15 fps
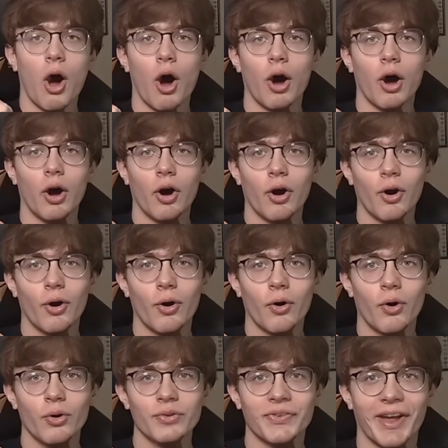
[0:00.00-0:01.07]

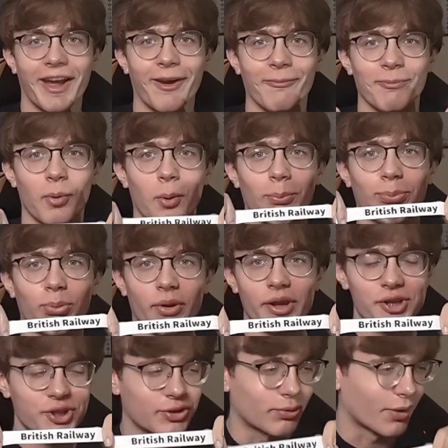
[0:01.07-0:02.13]
Oh damn,
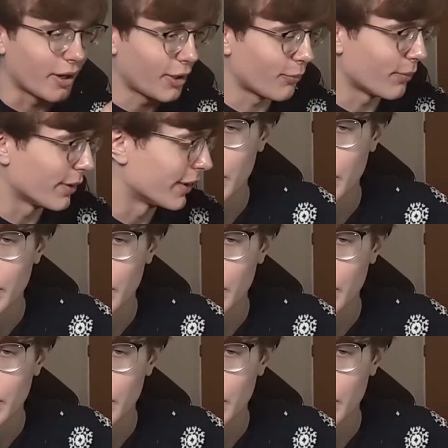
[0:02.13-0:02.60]
British Railway.